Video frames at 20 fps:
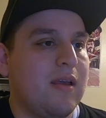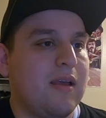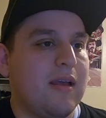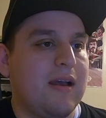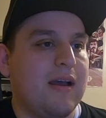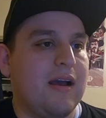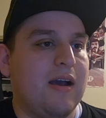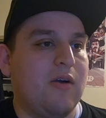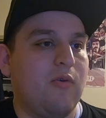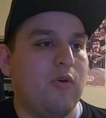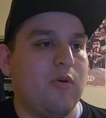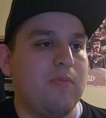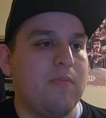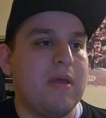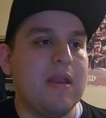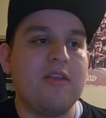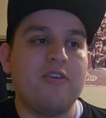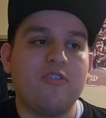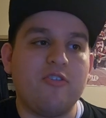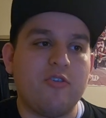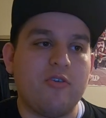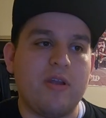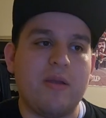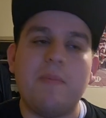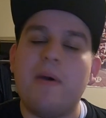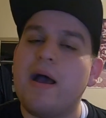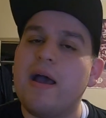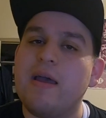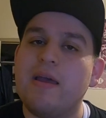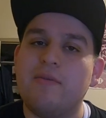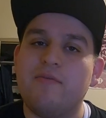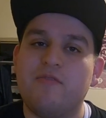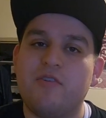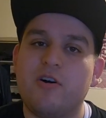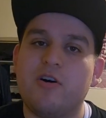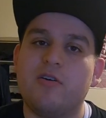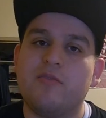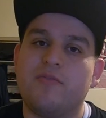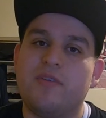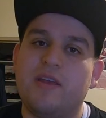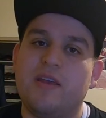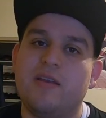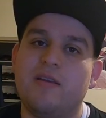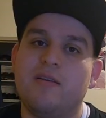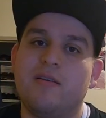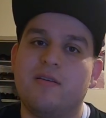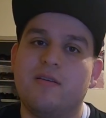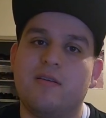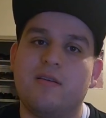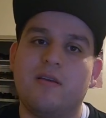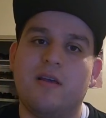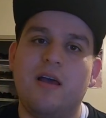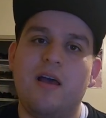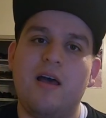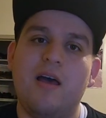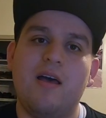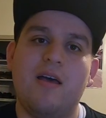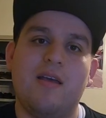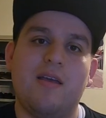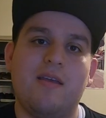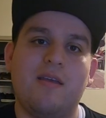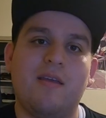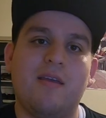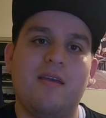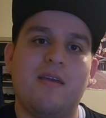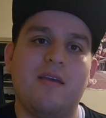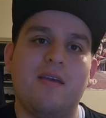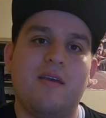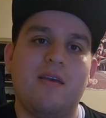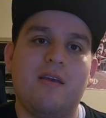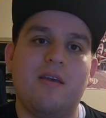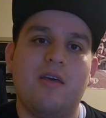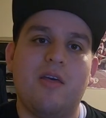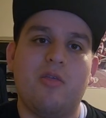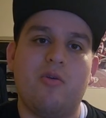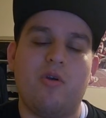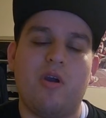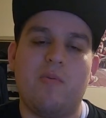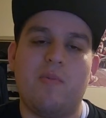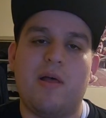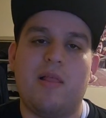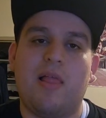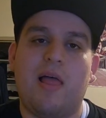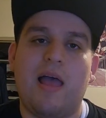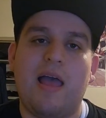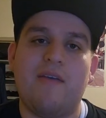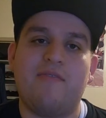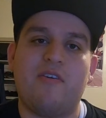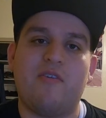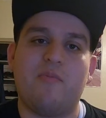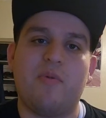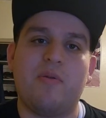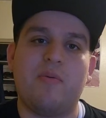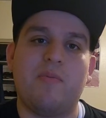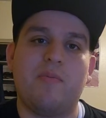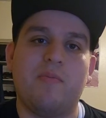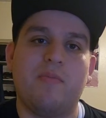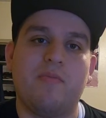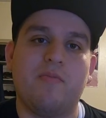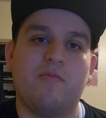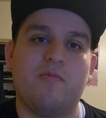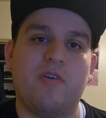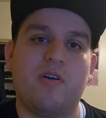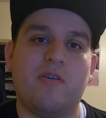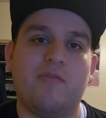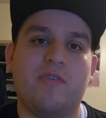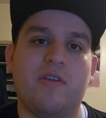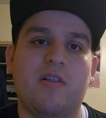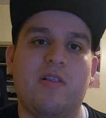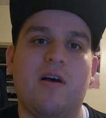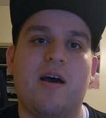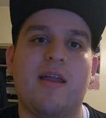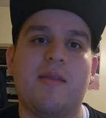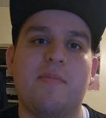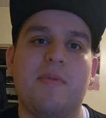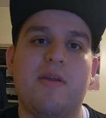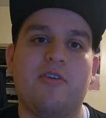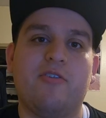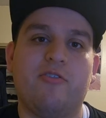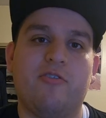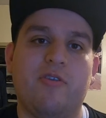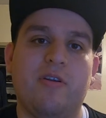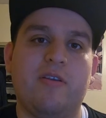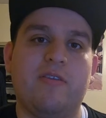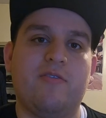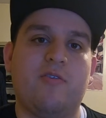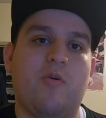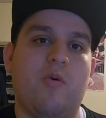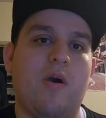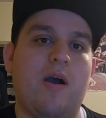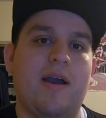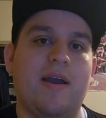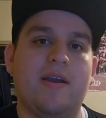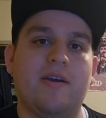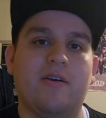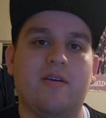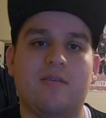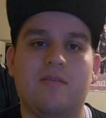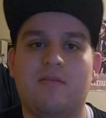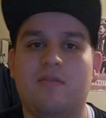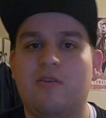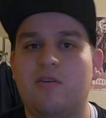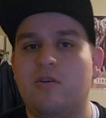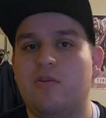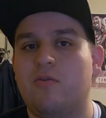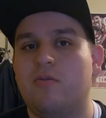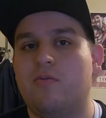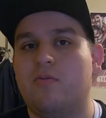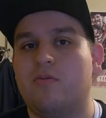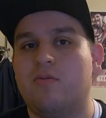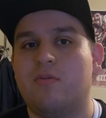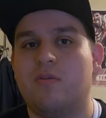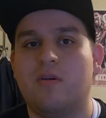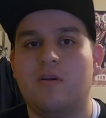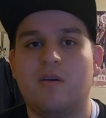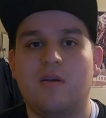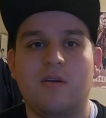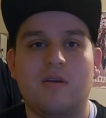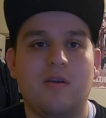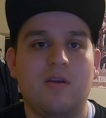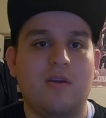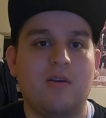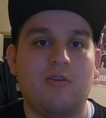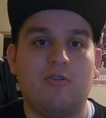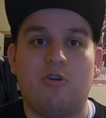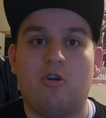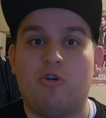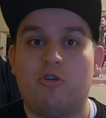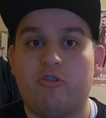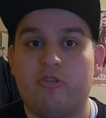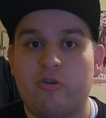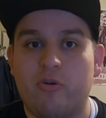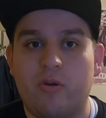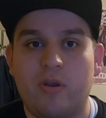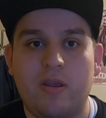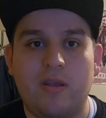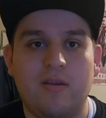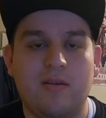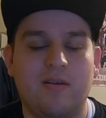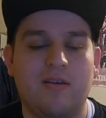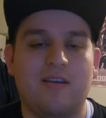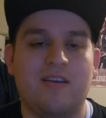what ministry am I involved in? Throughout my life, I've been involved in a lot of ministries: choir, youth, nursery,